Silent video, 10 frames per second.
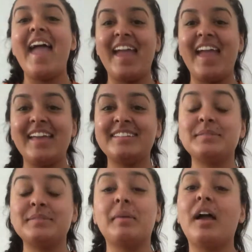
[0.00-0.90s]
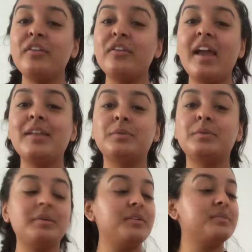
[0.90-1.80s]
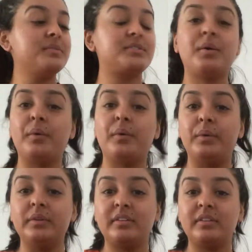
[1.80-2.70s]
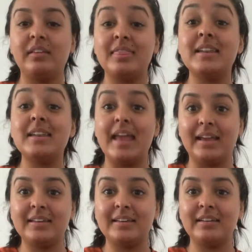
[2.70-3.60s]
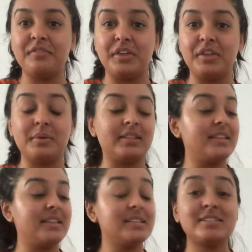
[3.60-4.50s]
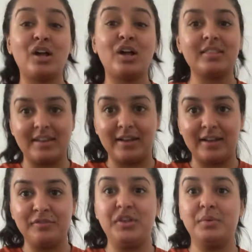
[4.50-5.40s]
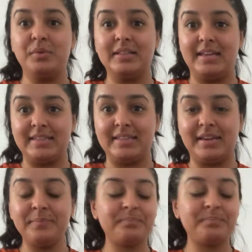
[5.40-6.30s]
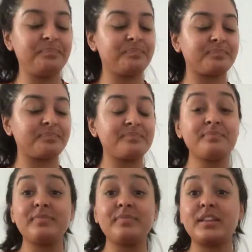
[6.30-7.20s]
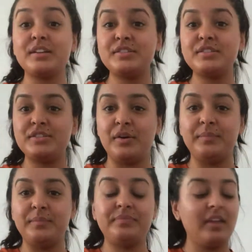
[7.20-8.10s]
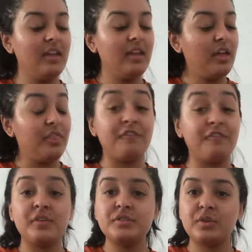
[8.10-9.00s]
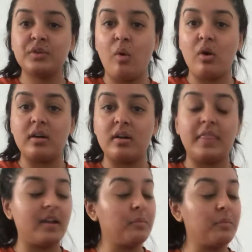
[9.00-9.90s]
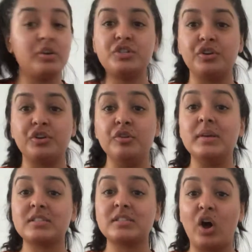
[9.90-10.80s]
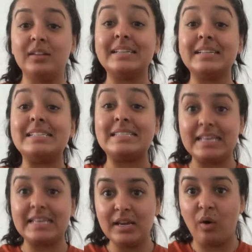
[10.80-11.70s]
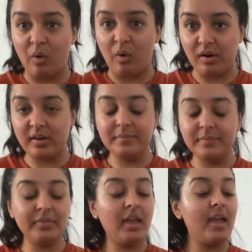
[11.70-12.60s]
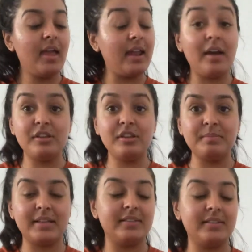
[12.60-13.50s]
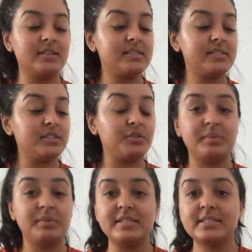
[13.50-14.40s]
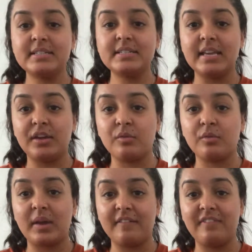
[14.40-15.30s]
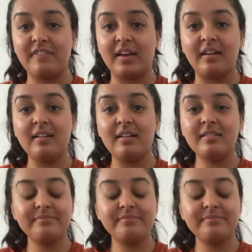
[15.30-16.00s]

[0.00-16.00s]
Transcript: And my other hand will be used to hold the neck of the ukulele. This is called the neck of the ukulele. So the first chord that I'm going to show you is called a C chord. And how do you play this? You basically take your ring finger